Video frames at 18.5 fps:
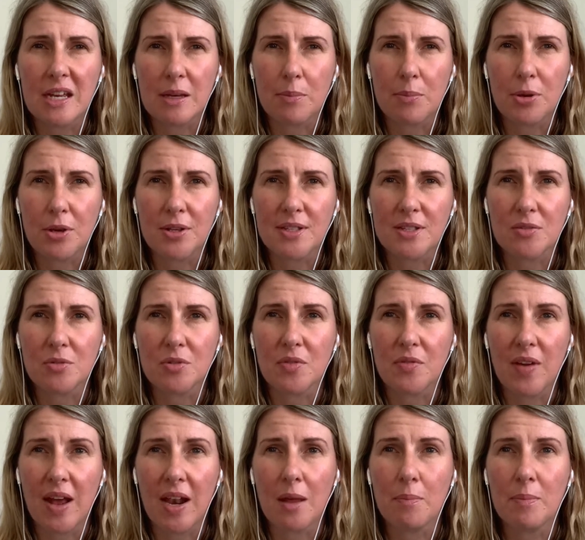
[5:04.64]
and personal
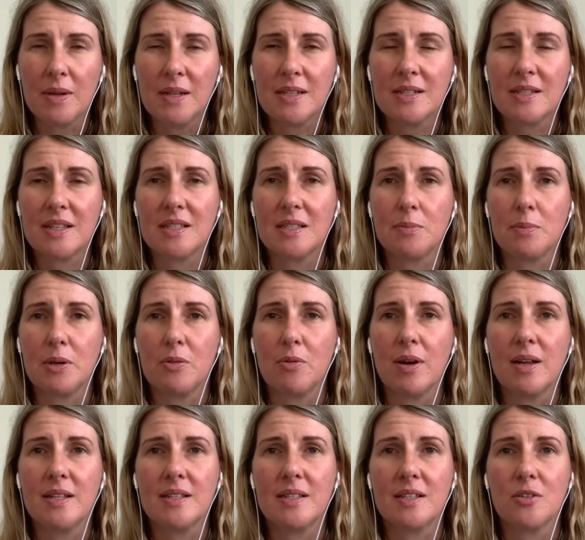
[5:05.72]
development. That's a big
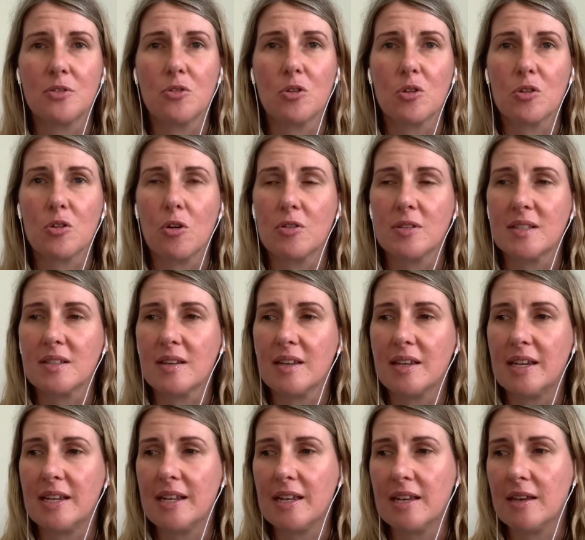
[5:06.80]
one, so you're not constantly
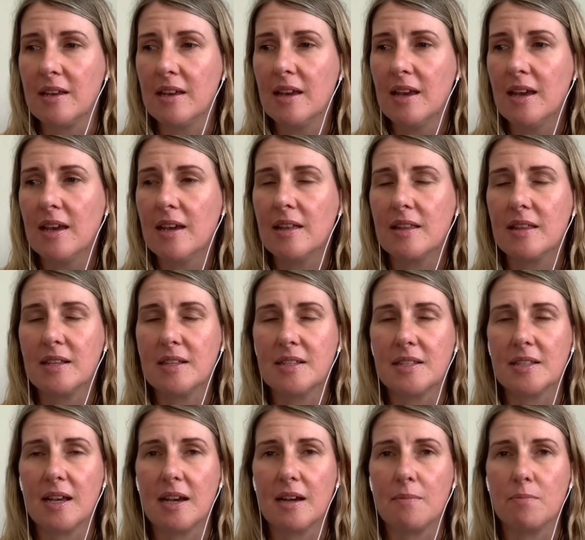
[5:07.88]
getting this
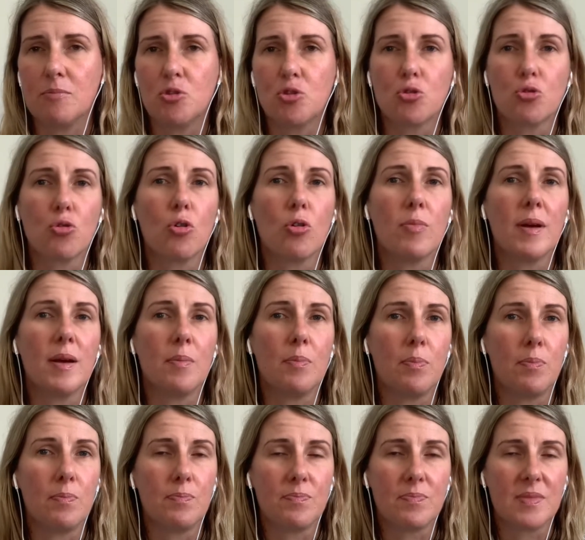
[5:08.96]
trauma
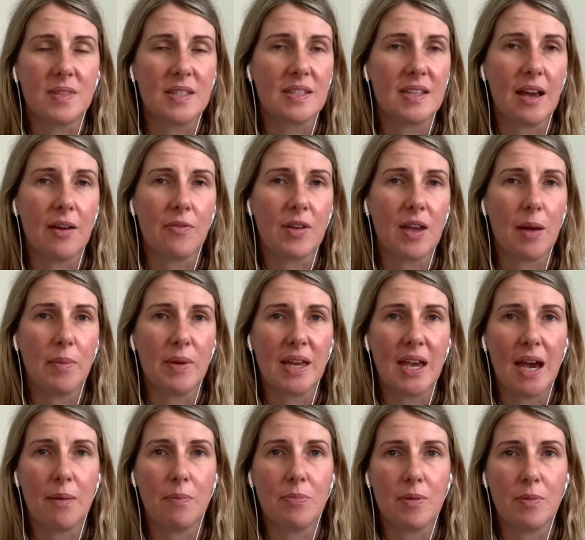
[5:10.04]
stuff coming
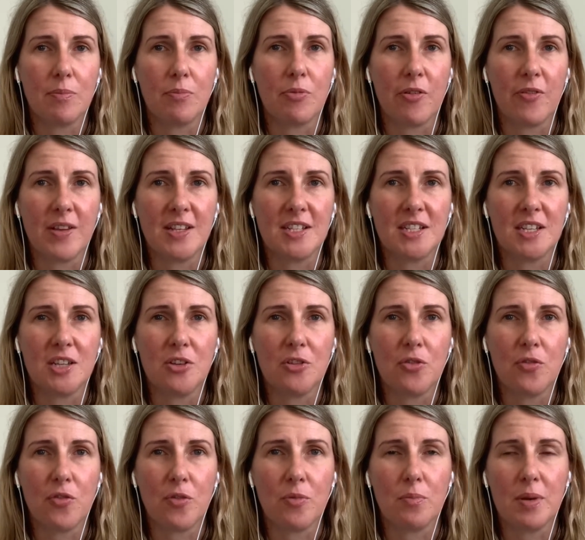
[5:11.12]
up and preventing you
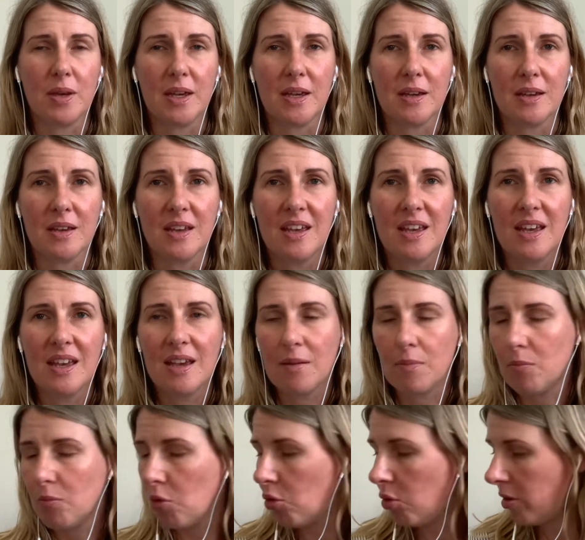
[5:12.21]
from being
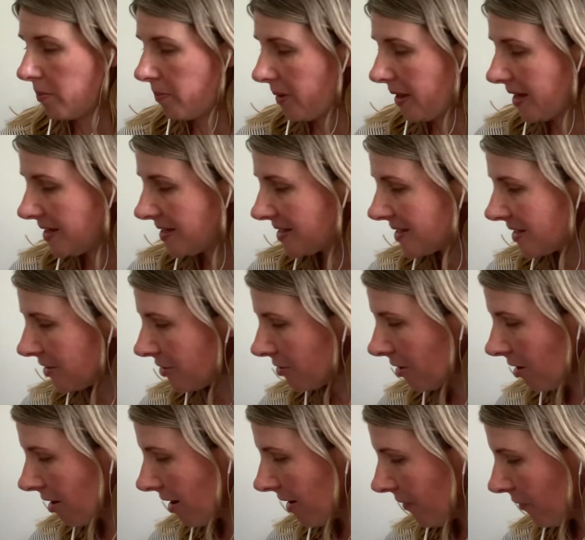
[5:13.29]
more at peace in your
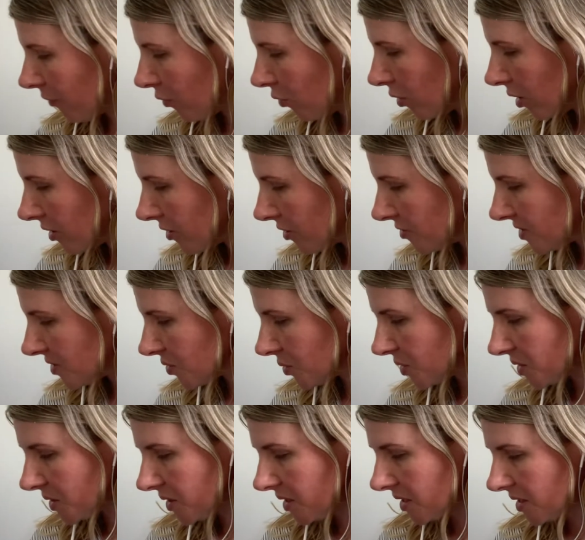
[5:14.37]
life, all of those sorts
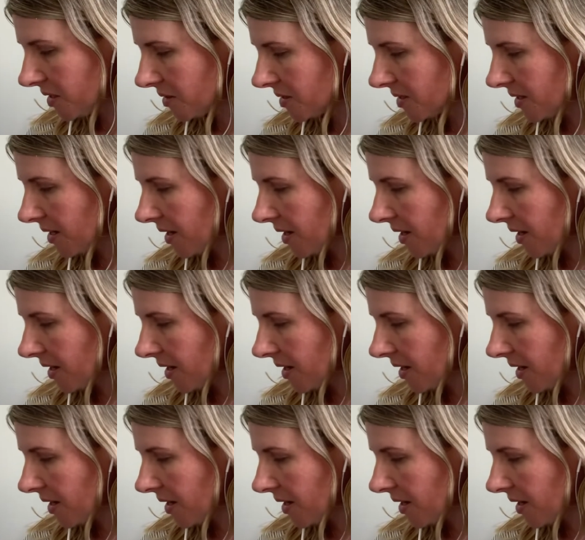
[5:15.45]
of things.